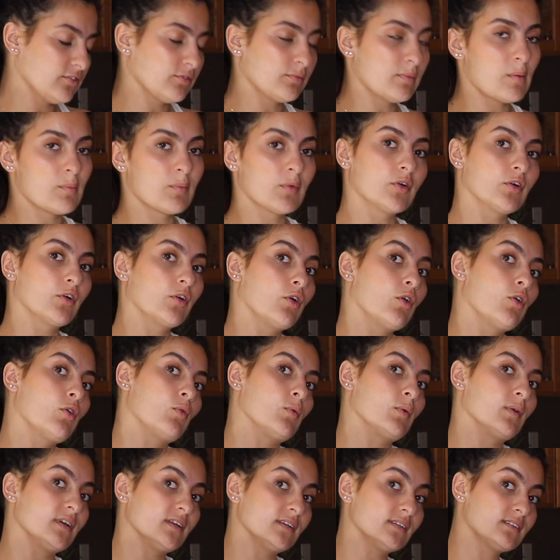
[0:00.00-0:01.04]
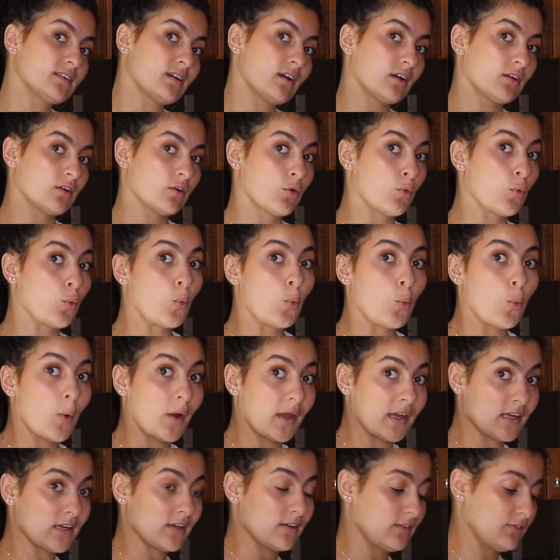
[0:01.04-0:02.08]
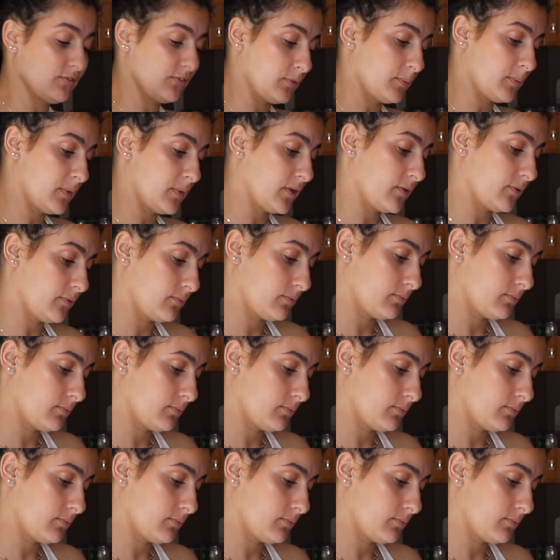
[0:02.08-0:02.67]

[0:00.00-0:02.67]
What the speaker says: remember to always cut away from you.